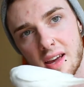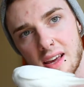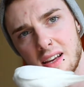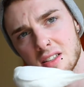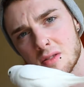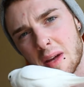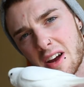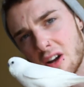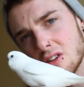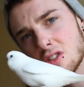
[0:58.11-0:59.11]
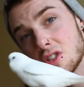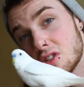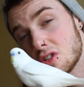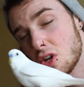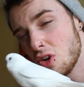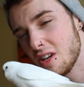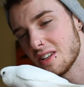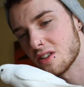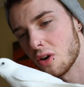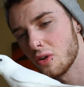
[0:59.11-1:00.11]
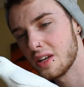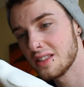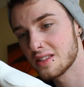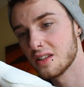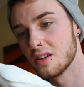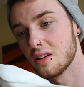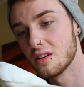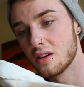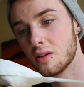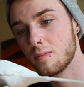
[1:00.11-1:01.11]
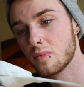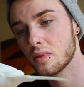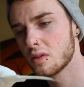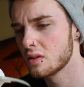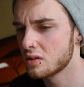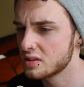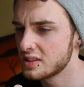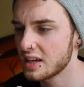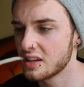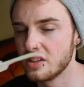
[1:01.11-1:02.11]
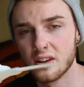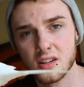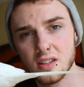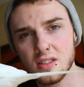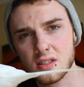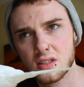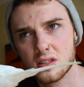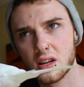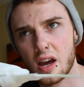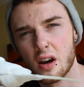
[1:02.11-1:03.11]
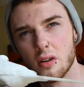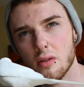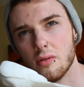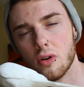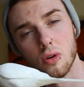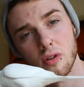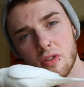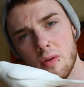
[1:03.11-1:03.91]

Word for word: He is about 2 years old. He's the second youngest out of all of